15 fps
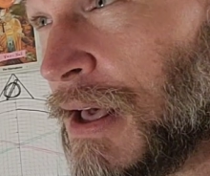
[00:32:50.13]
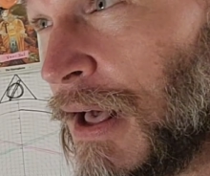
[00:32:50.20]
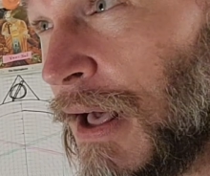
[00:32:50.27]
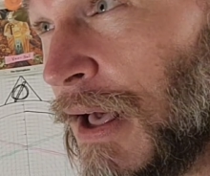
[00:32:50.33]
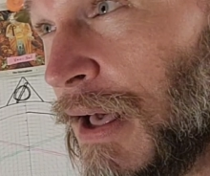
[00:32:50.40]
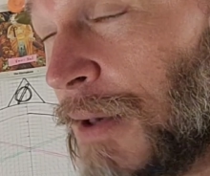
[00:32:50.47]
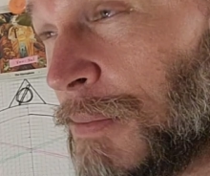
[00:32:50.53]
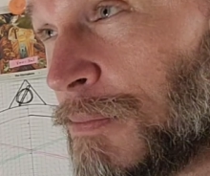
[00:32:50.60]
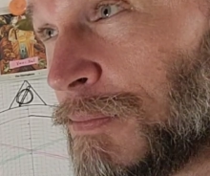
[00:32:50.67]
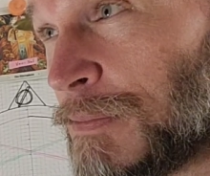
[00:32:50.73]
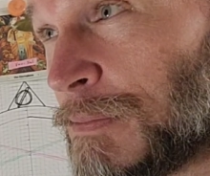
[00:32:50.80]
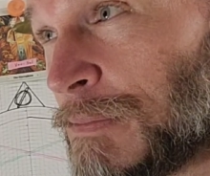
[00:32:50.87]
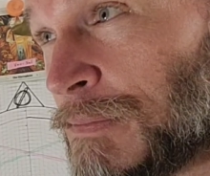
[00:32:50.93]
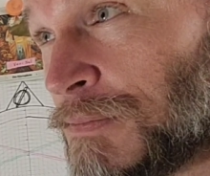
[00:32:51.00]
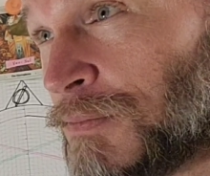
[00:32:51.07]

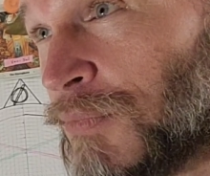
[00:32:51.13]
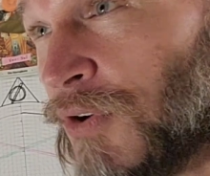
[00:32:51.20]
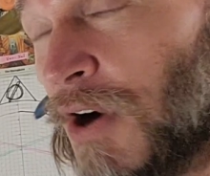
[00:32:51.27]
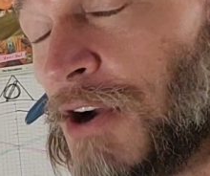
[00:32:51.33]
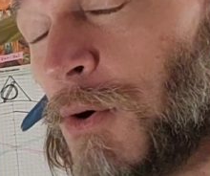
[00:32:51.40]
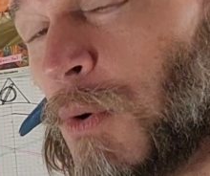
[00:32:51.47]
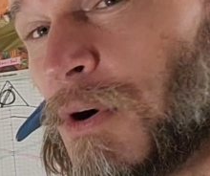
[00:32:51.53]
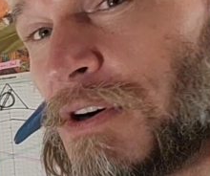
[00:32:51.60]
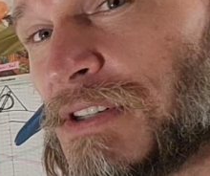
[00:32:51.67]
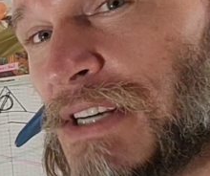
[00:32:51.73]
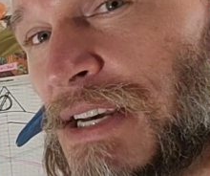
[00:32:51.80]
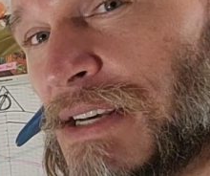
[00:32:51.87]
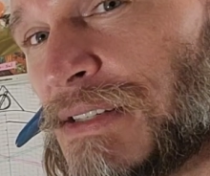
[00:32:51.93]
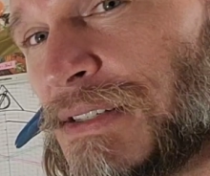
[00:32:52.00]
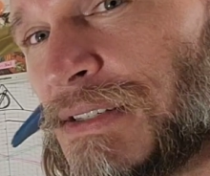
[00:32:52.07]
priorities that
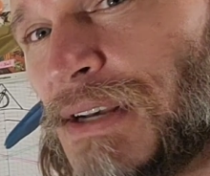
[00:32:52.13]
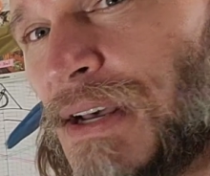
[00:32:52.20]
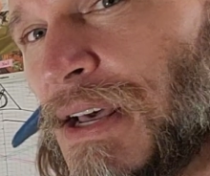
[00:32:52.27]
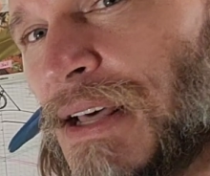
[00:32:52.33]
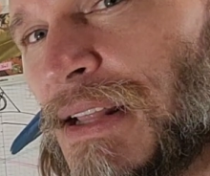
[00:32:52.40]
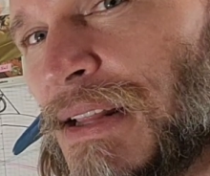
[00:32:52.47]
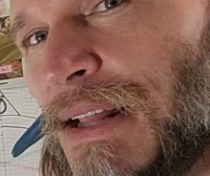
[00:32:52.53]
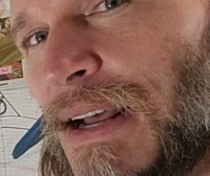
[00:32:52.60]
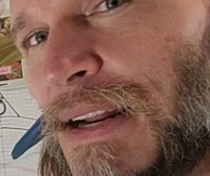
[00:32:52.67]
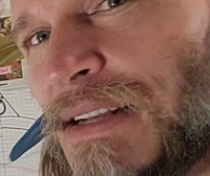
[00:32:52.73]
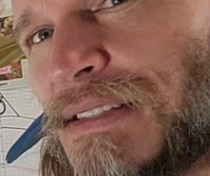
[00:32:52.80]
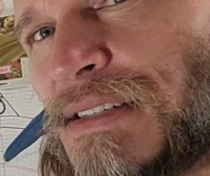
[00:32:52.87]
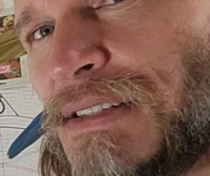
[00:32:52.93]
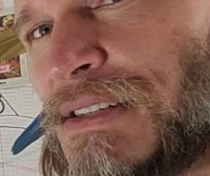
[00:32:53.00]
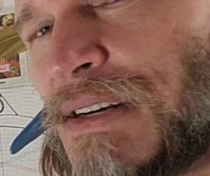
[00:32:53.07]
it's just
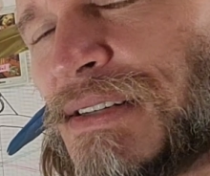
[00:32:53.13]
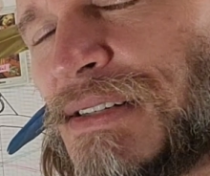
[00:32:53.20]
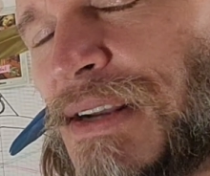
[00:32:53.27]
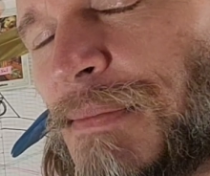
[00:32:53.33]
impossible.